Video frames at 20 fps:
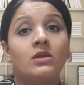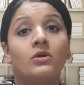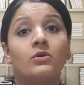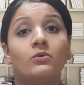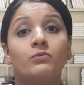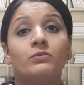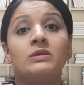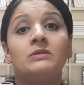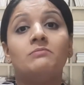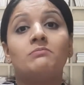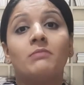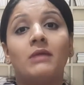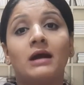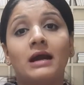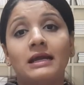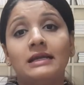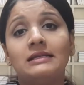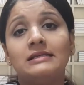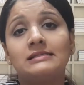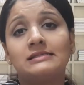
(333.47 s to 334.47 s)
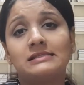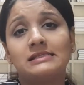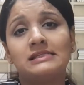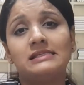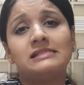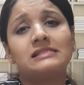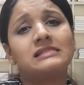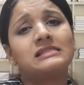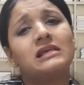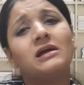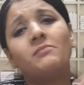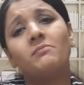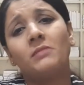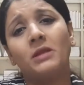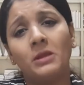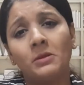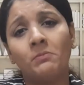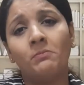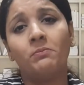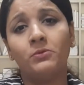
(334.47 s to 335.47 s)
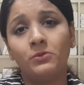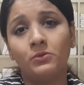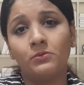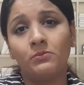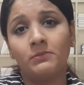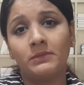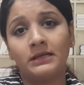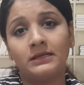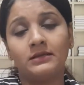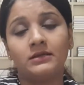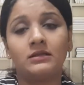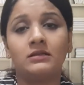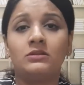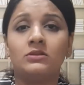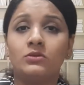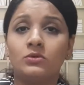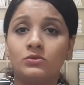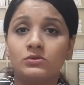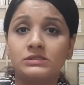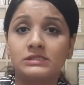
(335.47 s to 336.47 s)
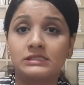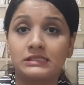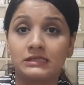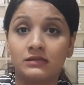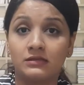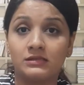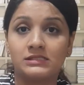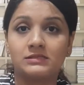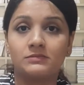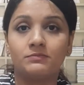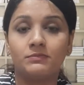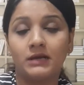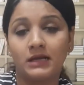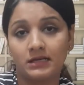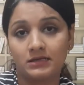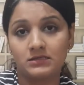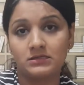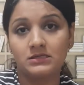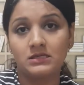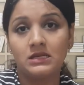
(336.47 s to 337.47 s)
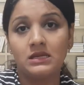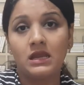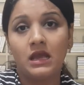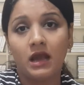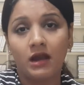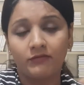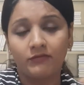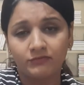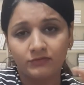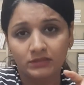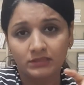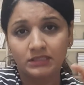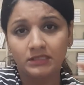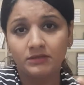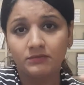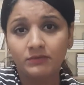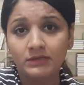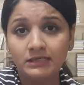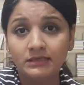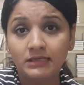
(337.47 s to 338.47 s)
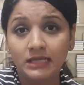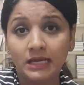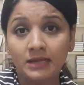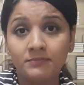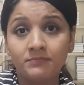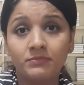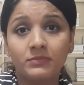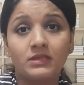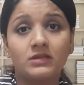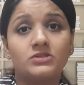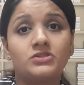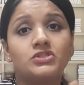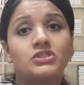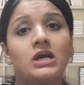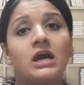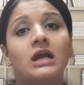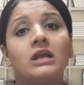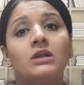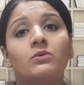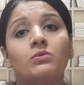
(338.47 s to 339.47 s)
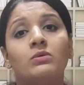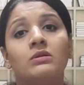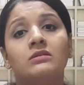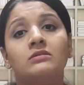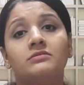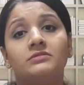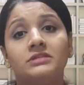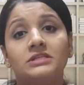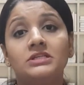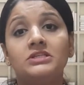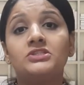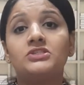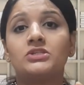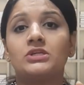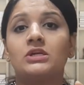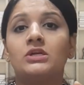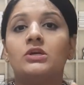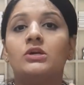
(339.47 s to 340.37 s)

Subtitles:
we might see some improvement in those skills, but after a given time a child will reach